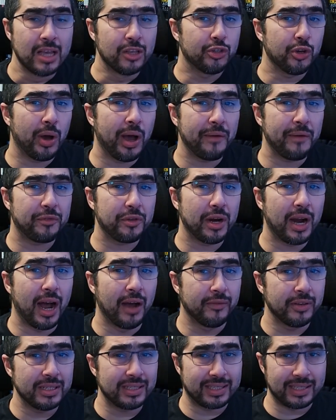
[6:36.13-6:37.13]
So after
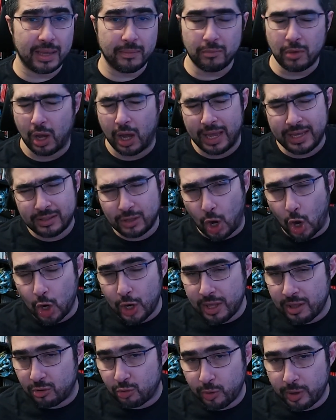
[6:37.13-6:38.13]
having seen it's
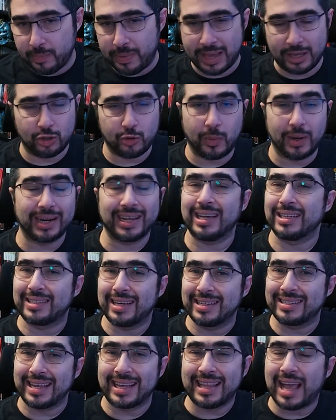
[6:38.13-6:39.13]
only three benchmark, as
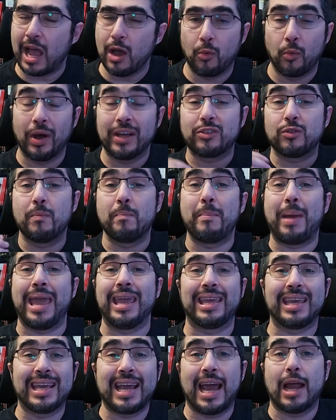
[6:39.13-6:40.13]
I said, I wasn't
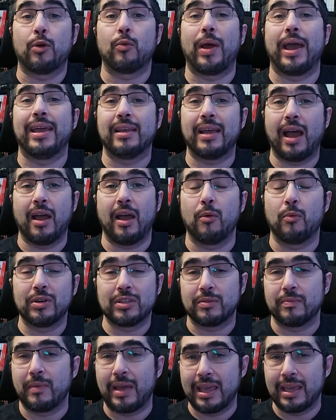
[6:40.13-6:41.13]
making a
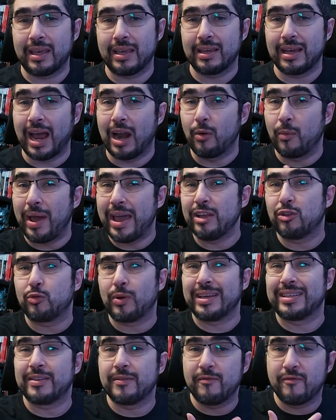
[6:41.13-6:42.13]
ray
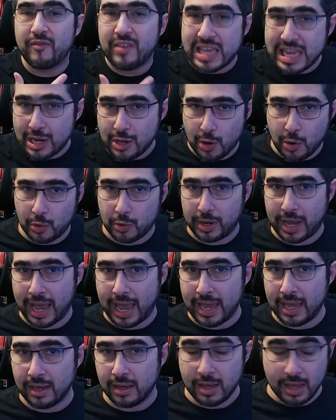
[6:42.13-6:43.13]
tracing video,
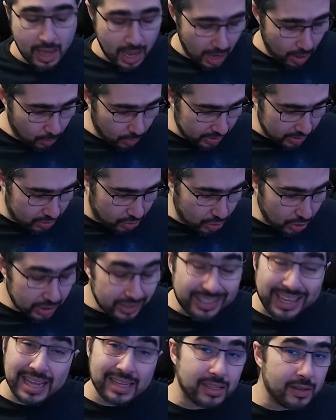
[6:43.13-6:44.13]
okay? I was
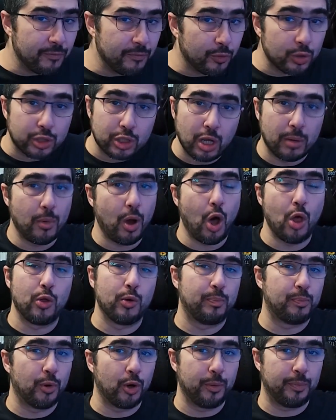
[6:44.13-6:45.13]
just testing for some
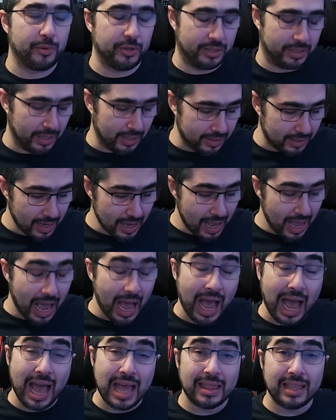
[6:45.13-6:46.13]
other purposes,
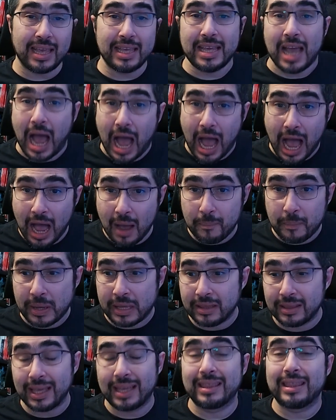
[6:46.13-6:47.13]
and it
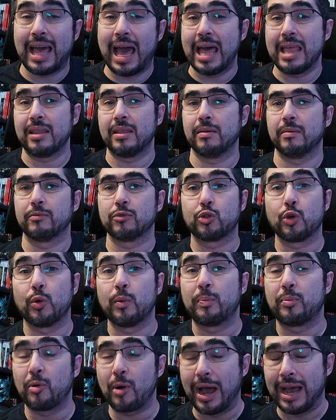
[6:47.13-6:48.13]
happened that
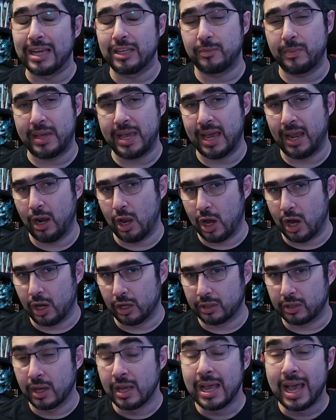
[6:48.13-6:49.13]
surprised me a
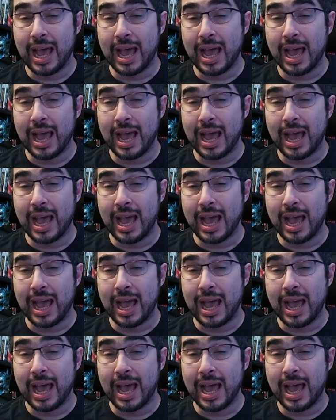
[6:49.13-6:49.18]
lot.